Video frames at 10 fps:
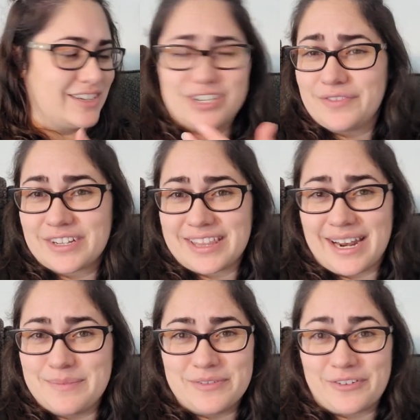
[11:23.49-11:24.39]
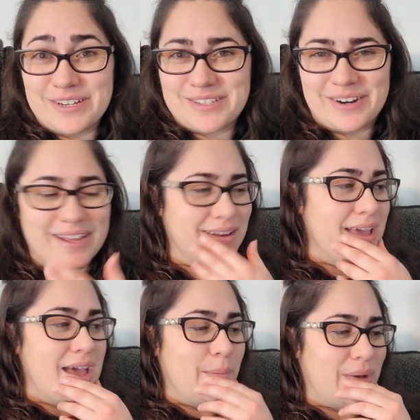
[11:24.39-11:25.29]
I should have looked that up before I started,
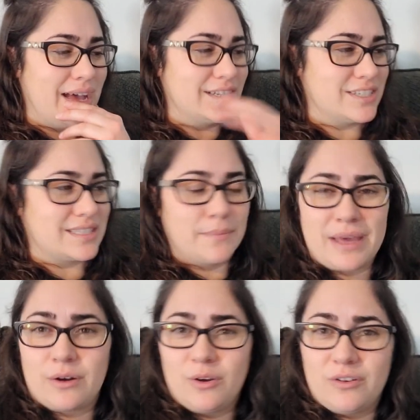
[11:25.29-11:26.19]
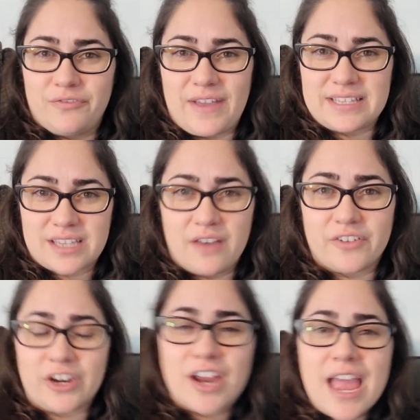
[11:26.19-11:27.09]
but just the metal face
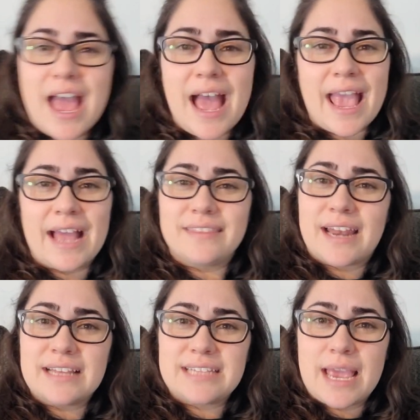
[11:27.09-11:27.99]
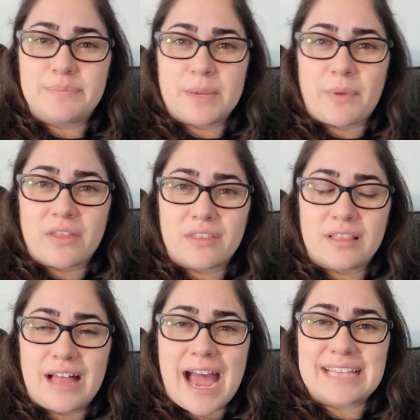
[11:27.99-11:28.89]
cover. And then I taped up all of the
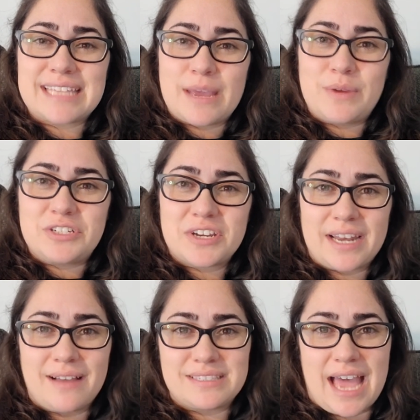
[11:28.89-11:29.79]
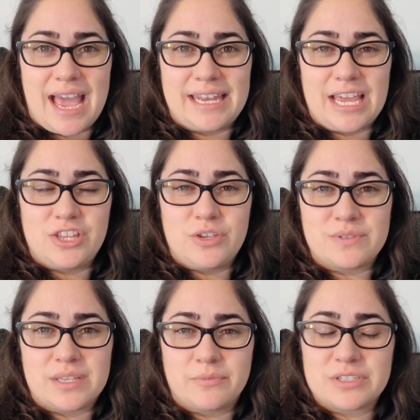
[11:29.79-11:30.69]
glass and we took it outside and
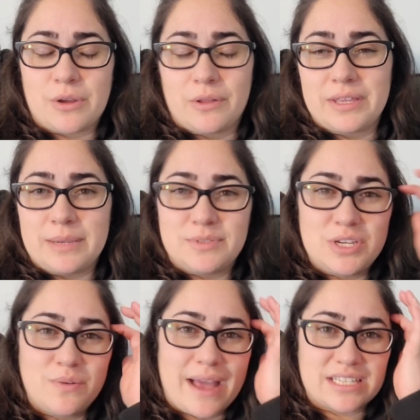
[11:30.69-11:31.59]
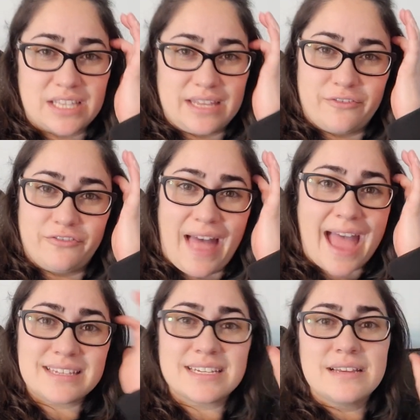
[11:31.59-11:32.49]
used some Rust-Oleum 2X in
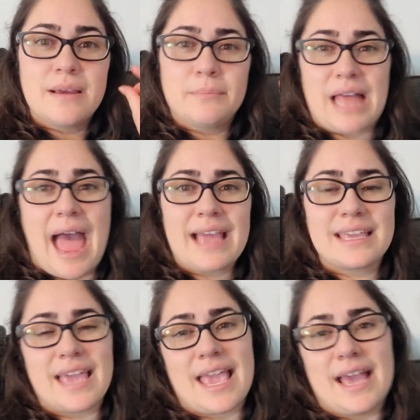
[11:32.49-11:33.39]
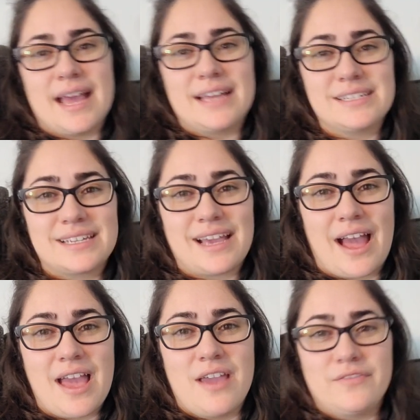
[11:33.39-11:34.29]
flat black and
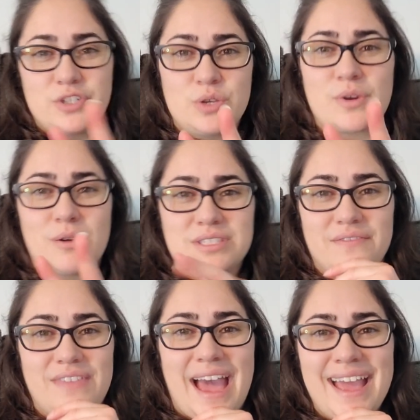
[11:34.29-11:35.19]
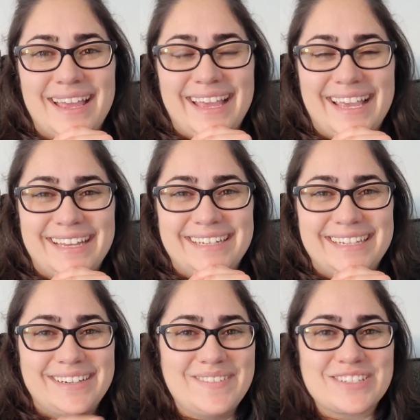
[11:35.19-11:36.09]
gave two coats of that, and
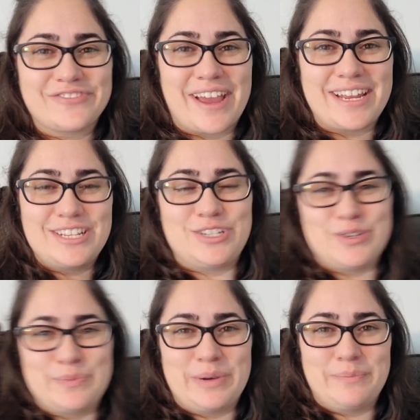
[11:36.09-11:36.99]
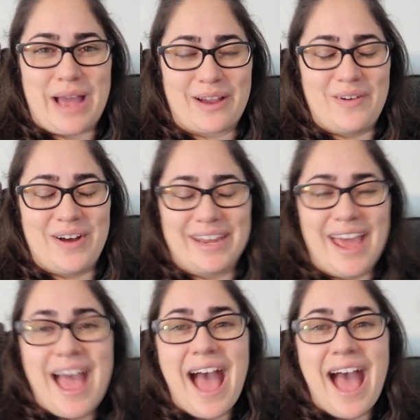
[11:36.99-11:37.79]
it was ready to put back on.